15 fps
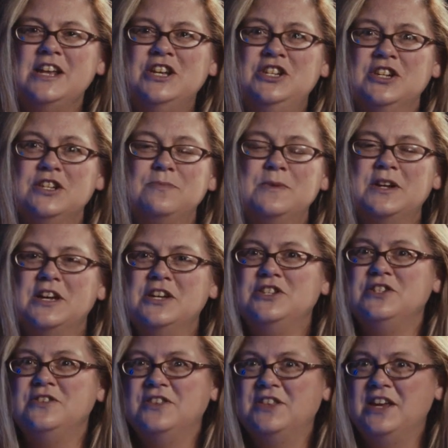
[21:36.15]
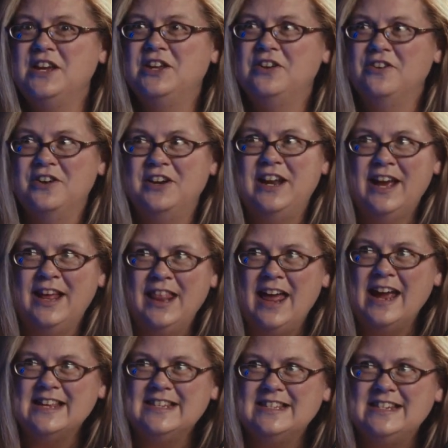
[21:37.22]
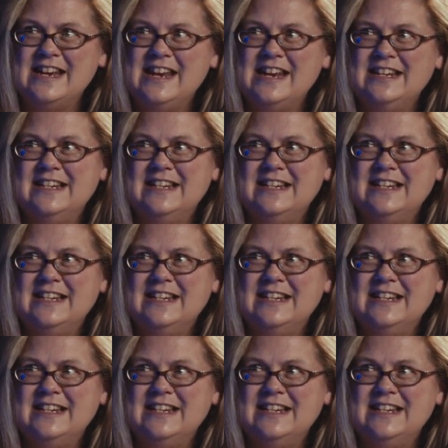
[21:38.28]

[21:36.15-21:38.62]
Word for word: just because you think you're in LISD